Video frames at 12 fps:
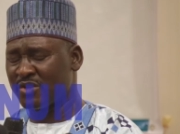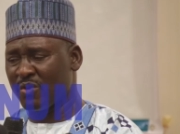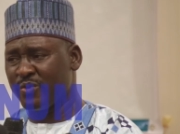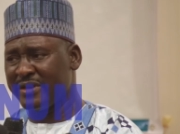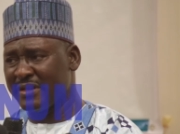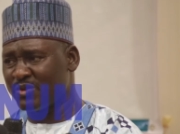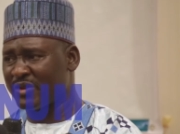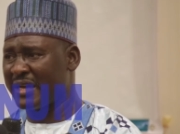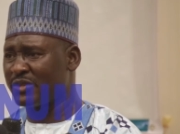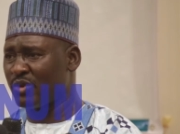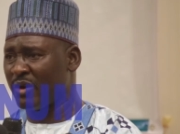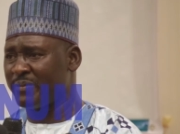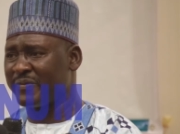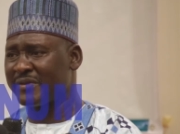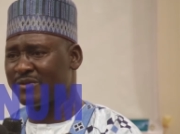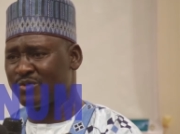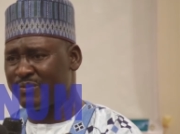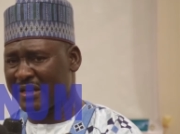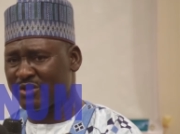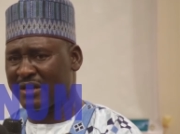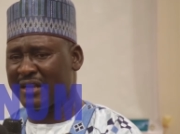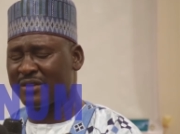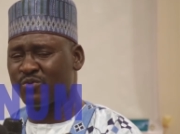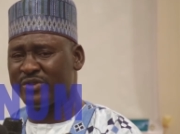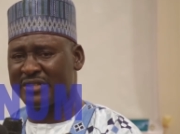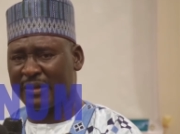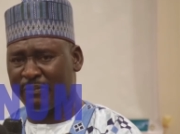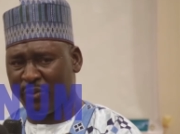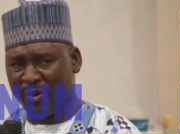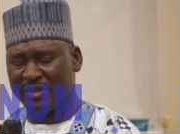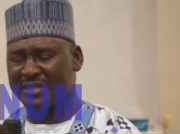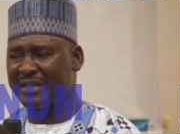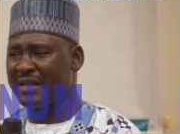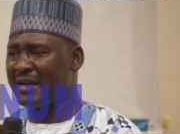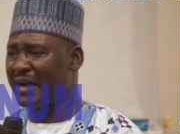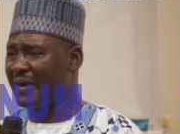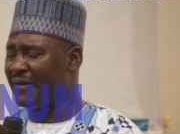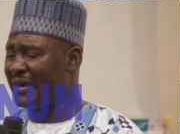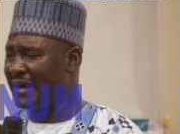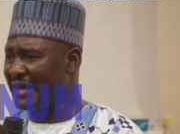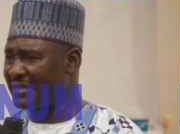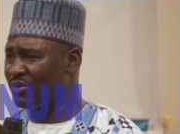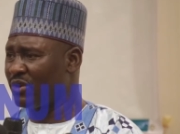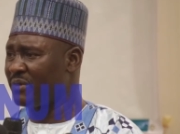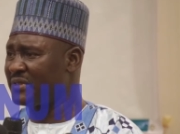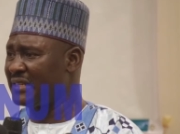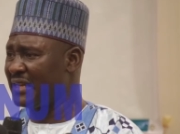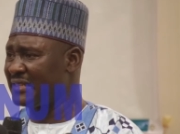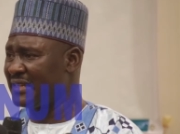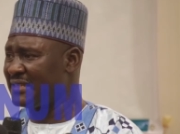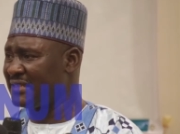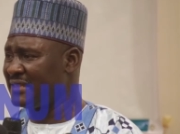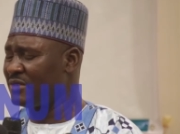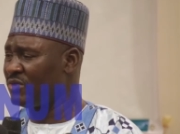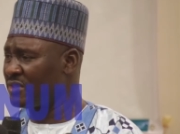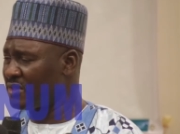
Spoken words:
So we need to rise up to make sure that we support our anti-corruption agencies, we